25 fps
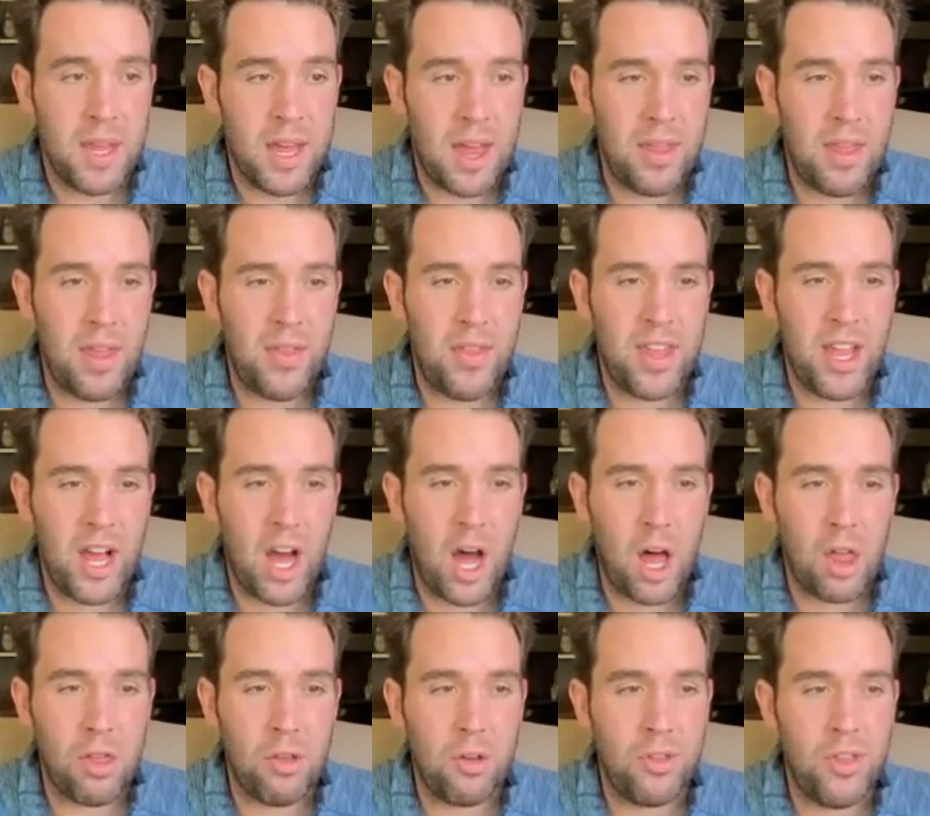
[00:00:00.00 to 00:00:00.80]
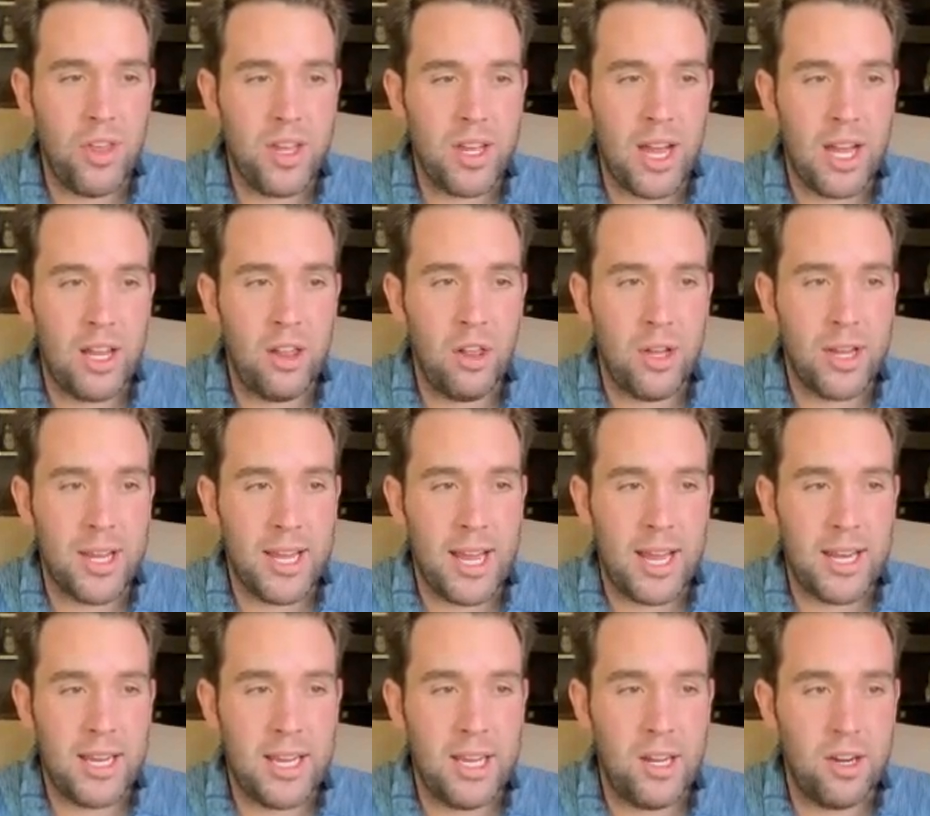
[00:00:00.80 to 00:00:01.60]
And then the other thing I
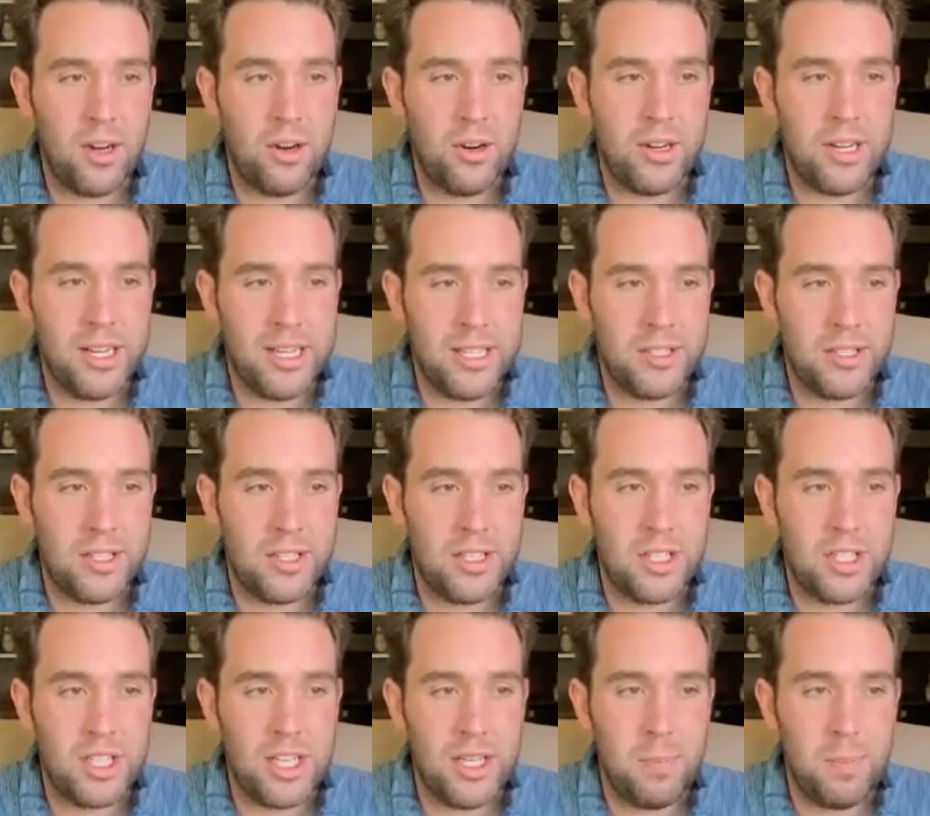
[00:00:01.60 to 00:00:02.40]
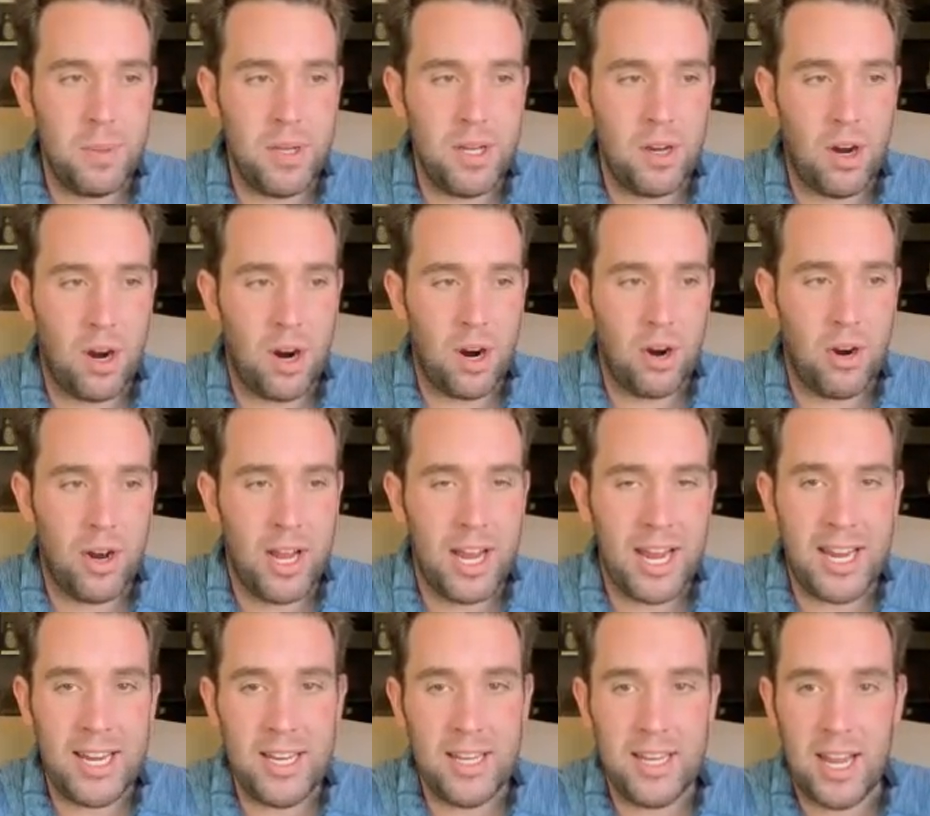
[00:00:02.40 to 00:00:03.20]
look at here is the CPR
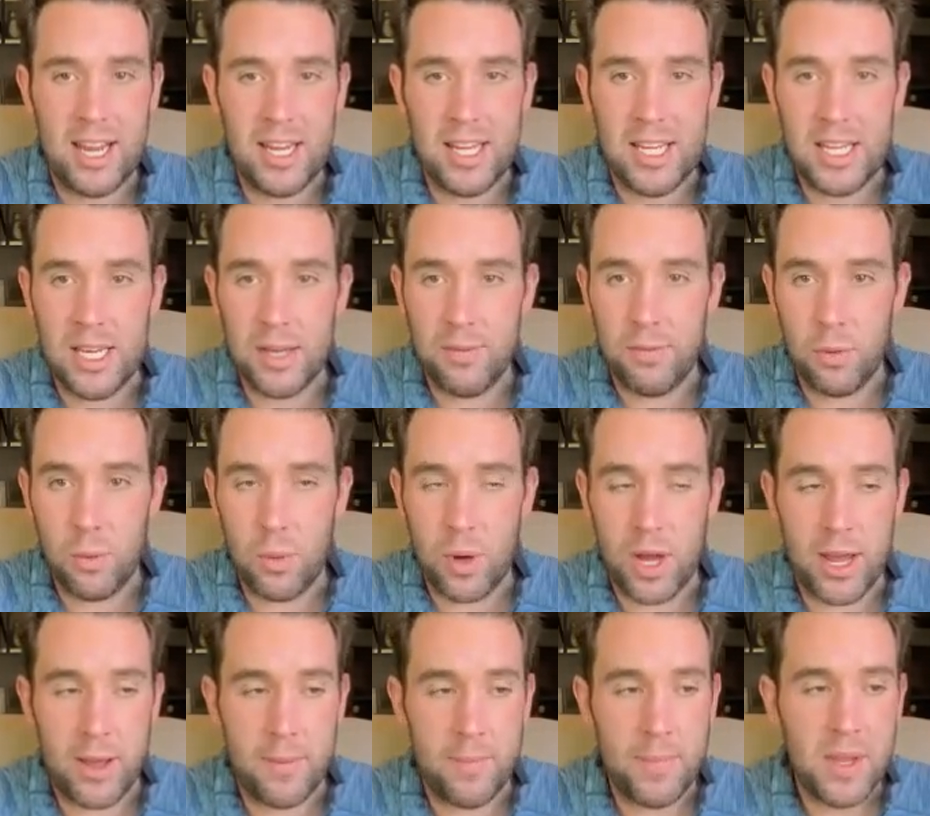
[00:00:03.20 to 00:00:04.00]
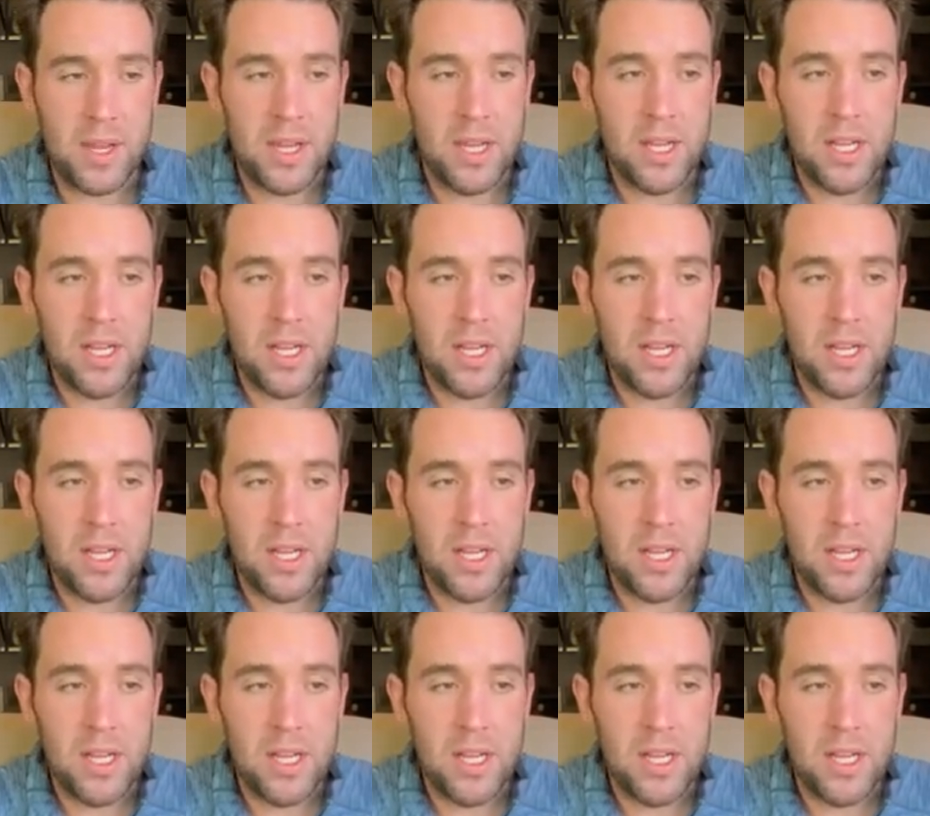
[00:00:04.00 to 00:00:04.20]
8-day giveaway.